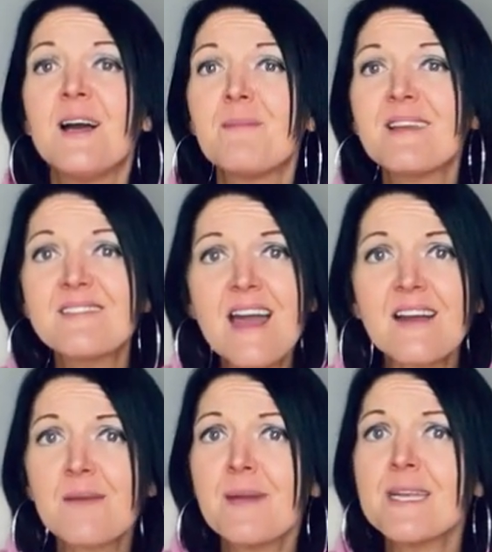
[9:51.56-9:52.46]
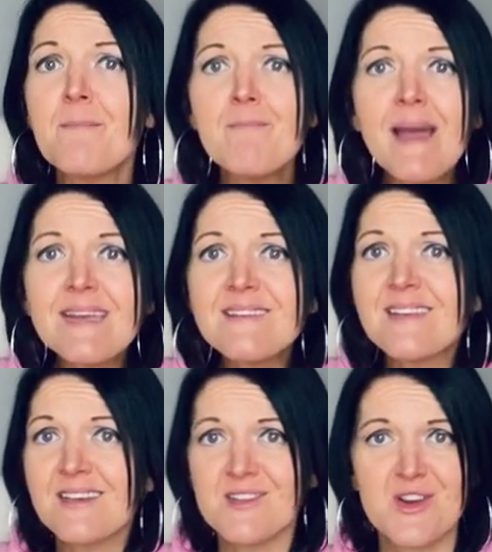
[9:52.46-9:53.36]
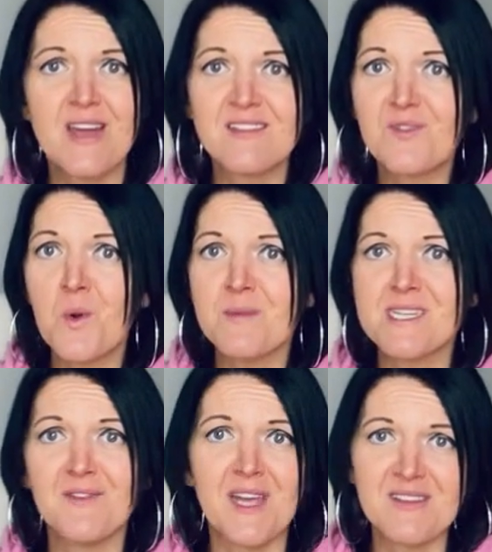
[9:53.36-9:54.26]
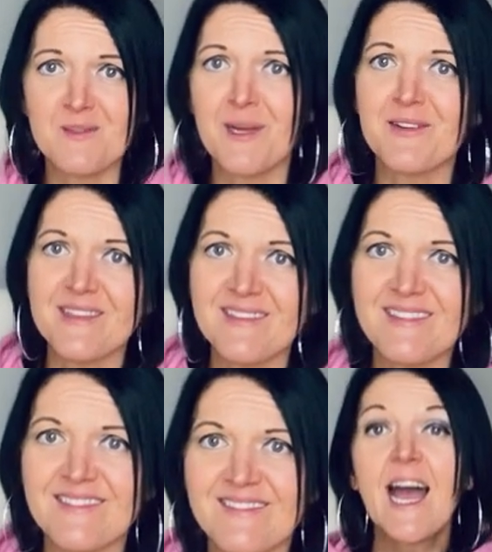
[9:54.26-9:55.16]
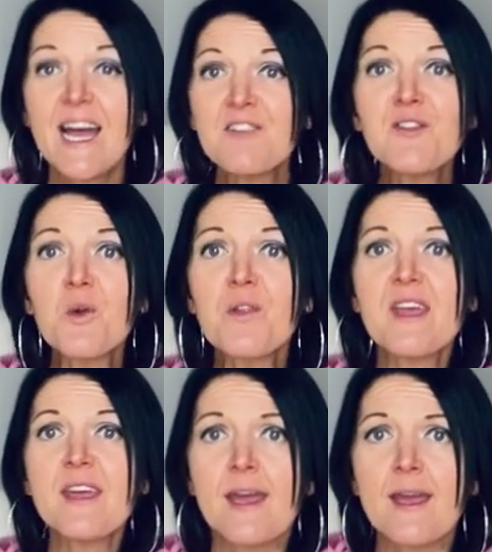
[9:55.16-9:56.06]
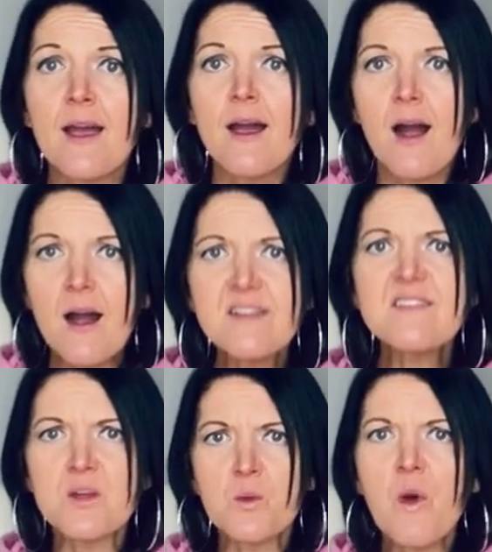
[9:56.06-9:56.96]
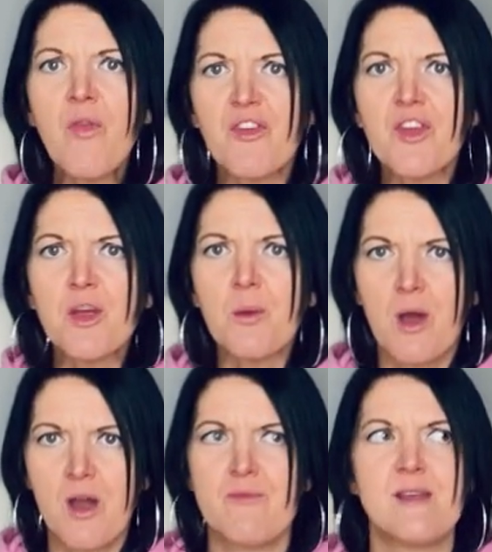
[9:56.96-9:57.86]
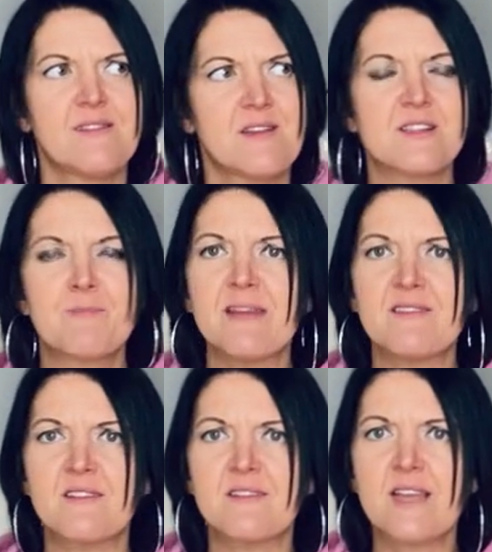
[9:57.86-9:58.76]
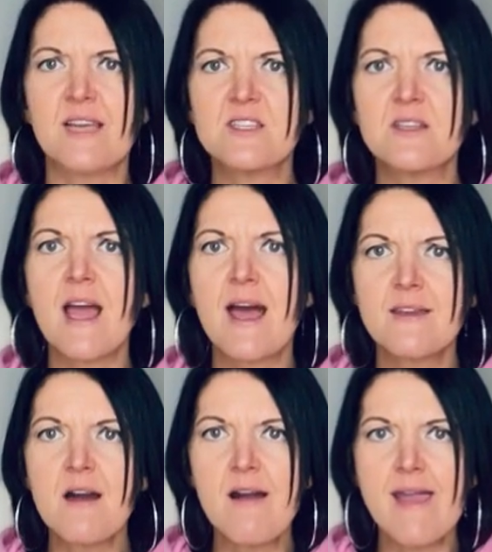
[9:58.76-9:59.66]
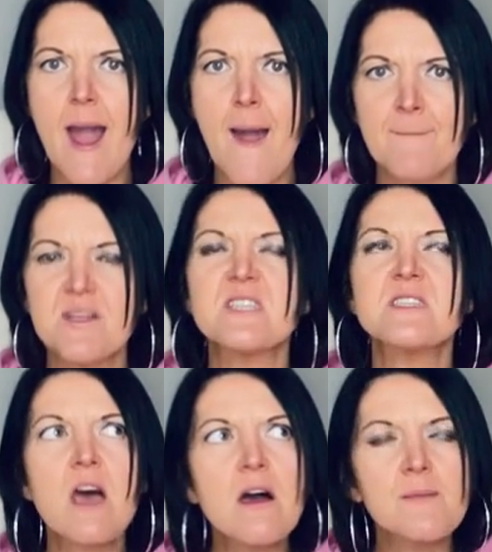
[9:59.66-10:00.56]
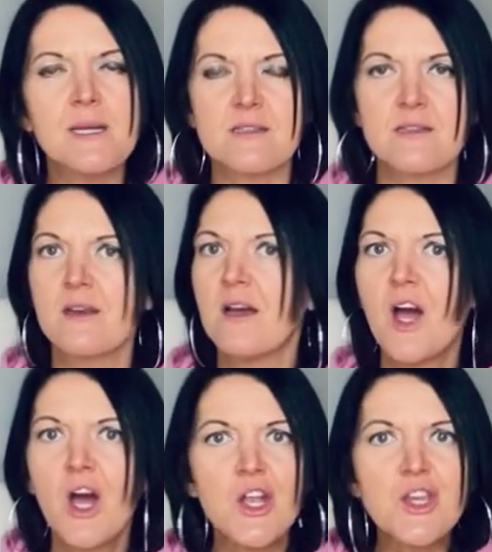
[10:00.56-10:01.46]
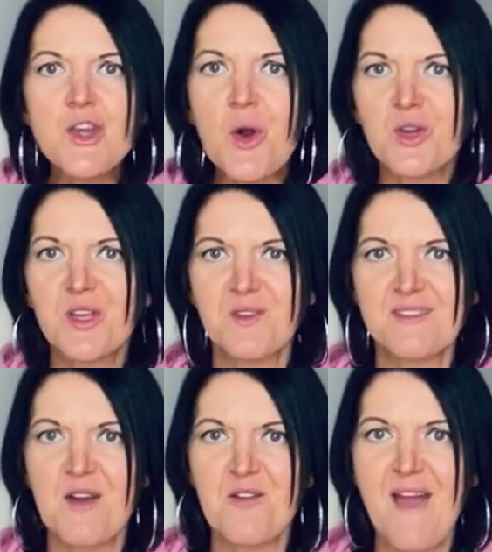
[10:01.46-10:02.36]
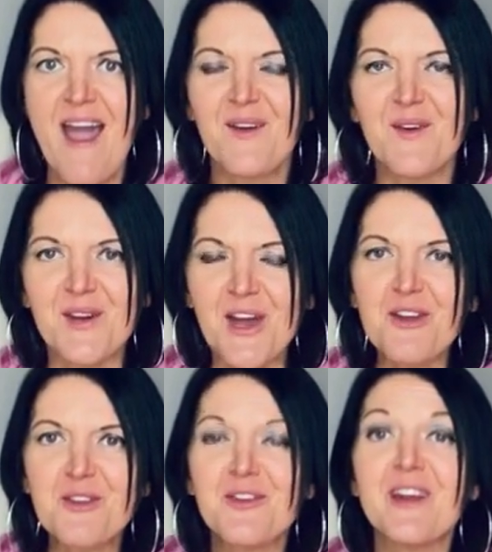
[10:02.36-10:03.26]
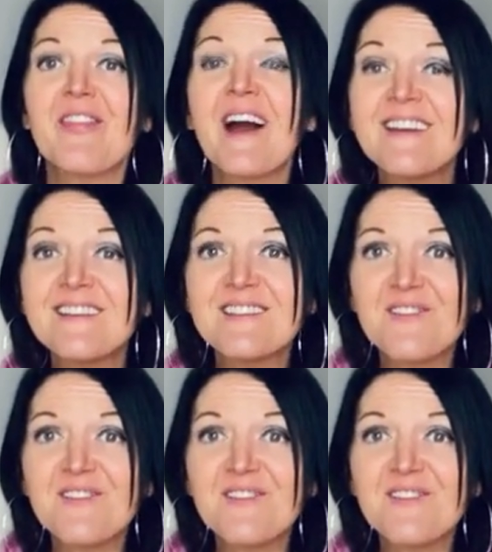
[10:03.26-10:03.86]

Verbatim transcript: because that can be an amazing transformative experience. And if you're thinking, I still want to do a research-based dissertation, and I am determined. Knock yourself out, go for it. That is